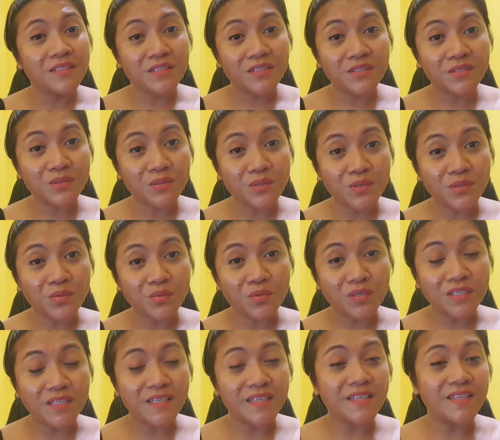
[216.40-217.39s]
the third
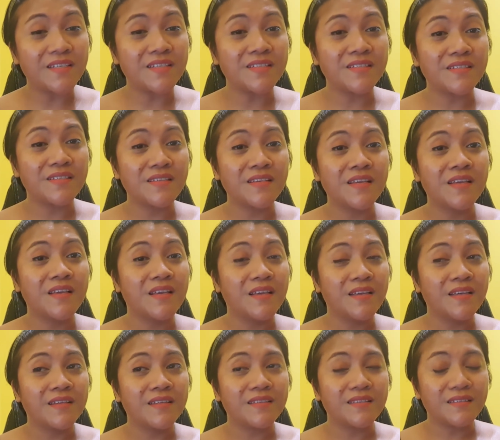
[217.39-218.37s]
one is
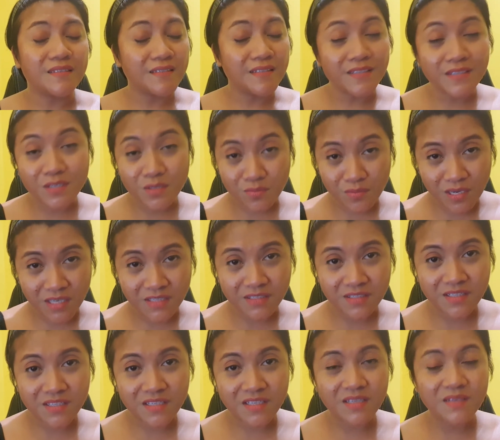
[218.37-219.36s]
the
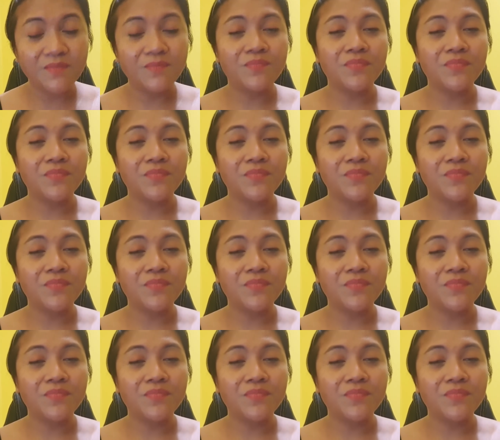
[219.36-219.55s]
interest,